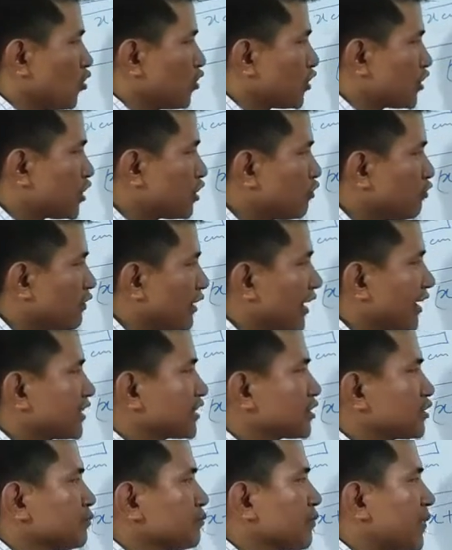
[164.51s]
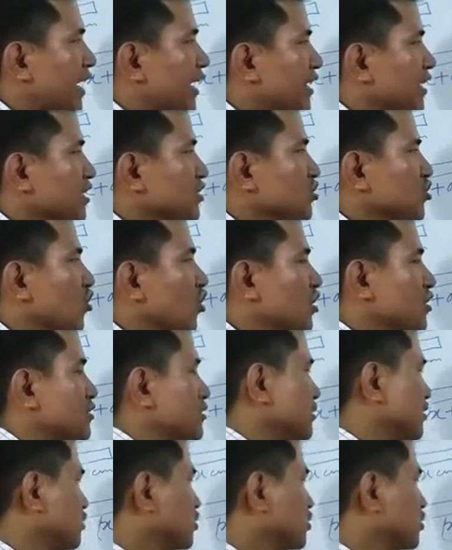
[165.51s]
new length minus, or